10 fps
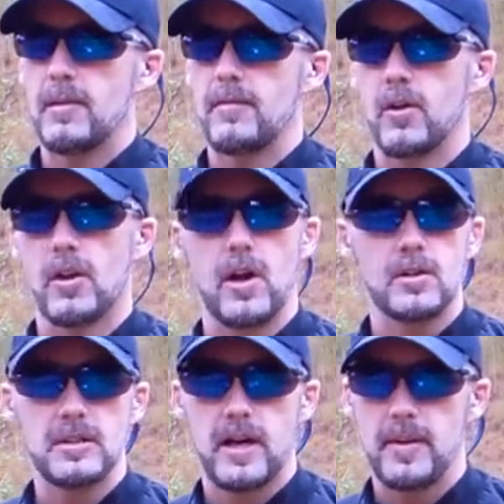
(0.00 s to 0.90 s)
For a
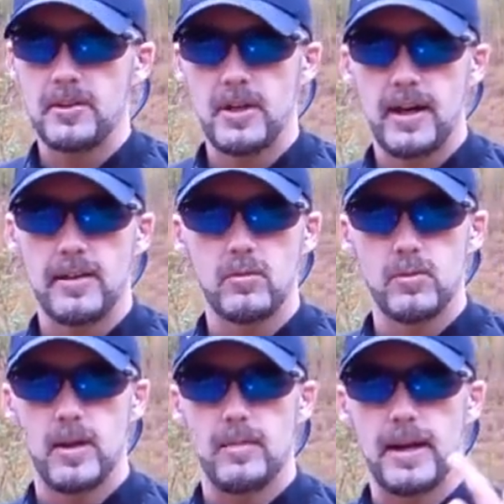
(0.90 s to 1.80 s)
long time I shot
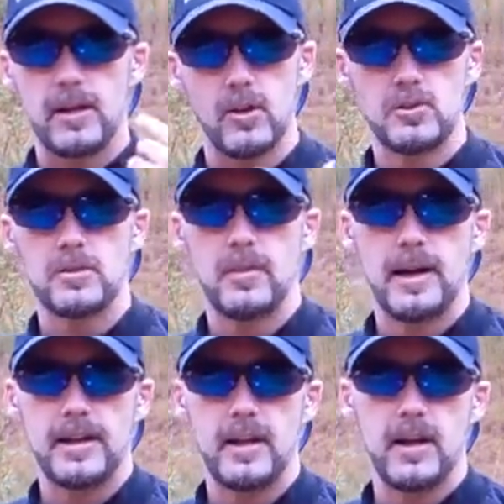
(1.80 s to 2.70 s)
by closing
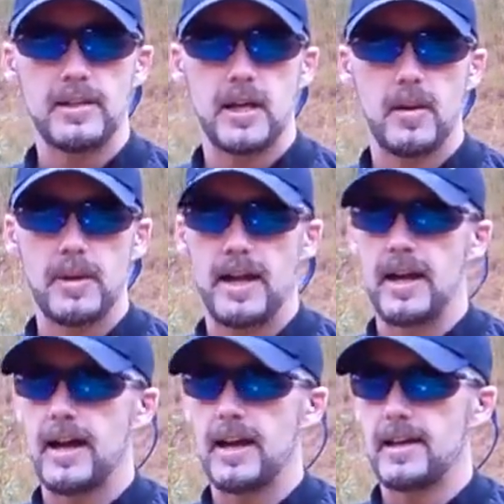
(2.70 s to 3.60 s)
my non-dominant
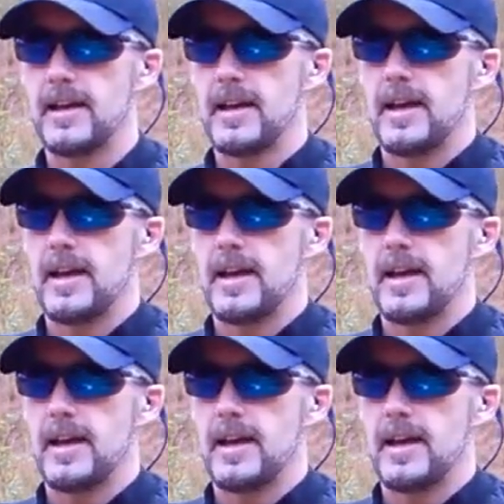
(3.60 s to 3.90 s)
eye.